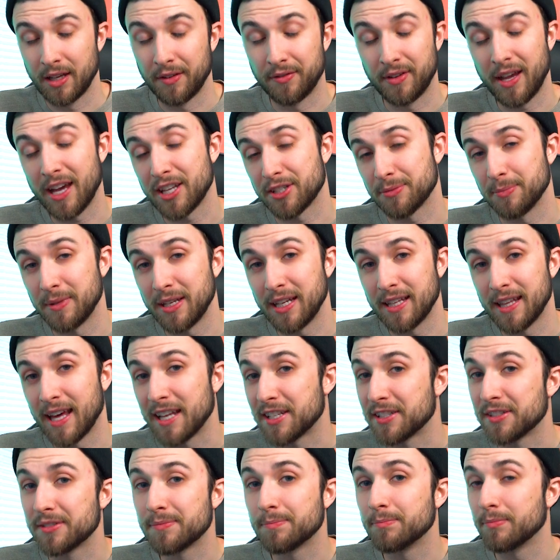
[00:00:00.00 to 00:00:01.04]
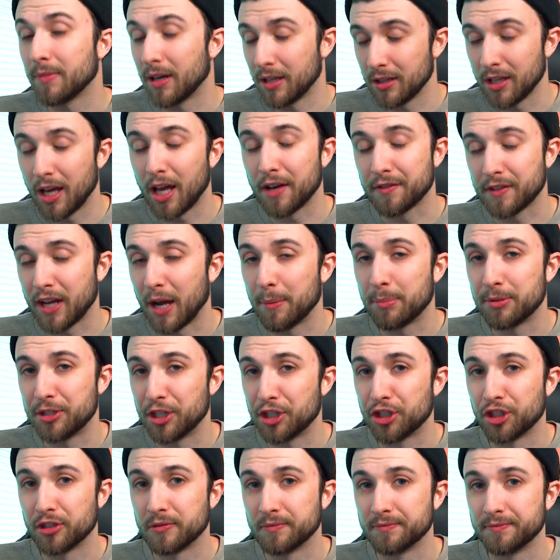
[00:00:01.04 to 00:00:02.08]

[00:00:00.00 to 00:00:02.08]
If you ask me, that's a lot of competition.